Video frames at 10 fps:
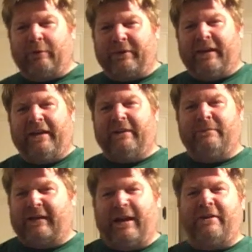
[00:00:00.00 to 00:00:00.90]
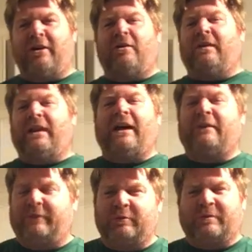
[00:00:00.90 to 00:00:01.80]
thing, but I know a lot
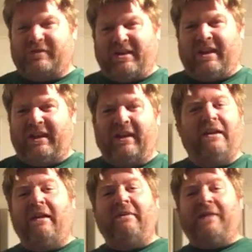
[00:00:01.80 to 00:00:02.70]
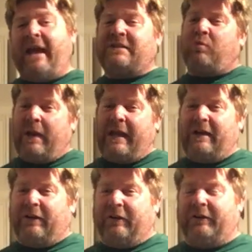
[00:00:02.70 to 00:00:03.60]
of you will say, that's
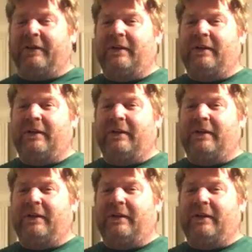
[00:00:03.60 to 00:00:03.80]
weird.